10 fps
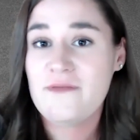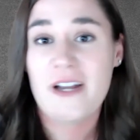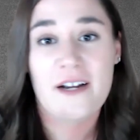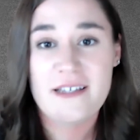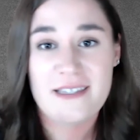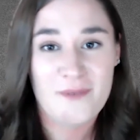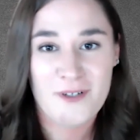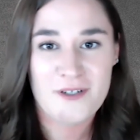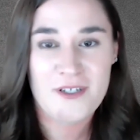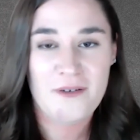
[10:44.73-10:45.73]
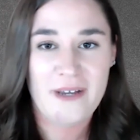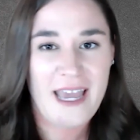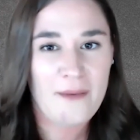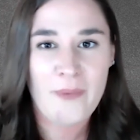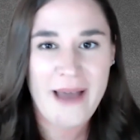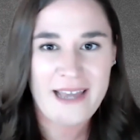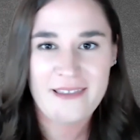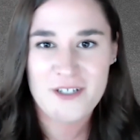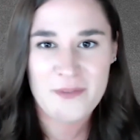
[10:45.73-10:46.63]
It's very similar to a camelback